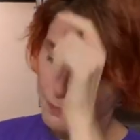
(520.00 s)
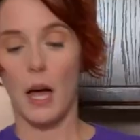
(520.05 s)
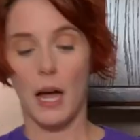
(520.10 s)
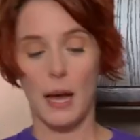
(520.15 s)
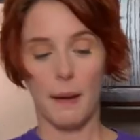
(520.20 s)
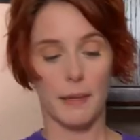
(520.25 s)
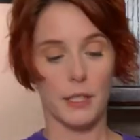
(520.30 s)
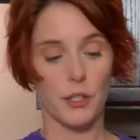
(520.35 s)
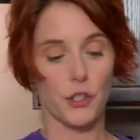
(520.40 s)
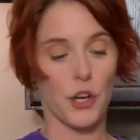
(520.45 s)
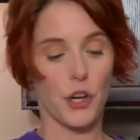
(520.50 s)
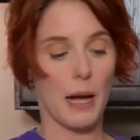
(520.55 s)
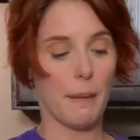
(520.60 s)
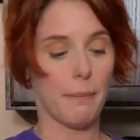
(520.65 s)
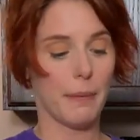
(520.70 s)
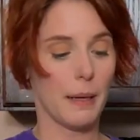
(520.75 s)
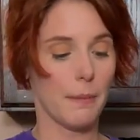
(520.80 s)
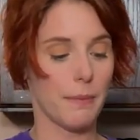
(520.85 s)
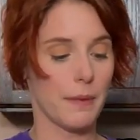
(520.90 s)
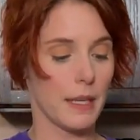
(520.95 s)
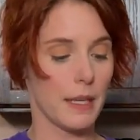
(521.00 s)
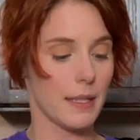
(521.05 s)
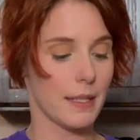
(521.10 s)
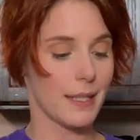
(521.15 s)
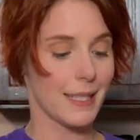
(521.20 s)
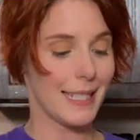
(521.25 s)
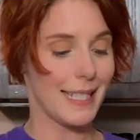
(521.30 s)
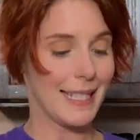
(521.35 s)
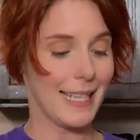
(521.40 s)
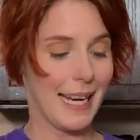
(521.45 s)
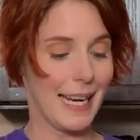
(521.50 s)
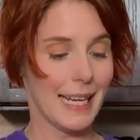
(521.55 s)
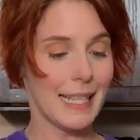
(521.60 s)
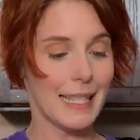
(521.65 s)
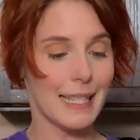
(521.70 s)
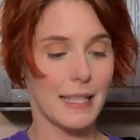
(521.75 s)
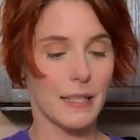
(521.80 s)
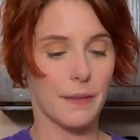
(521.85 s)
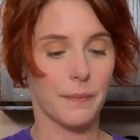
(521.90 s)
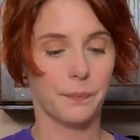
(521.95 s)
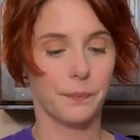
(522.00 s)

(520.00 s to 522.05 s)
I'm gonna chop up these dates.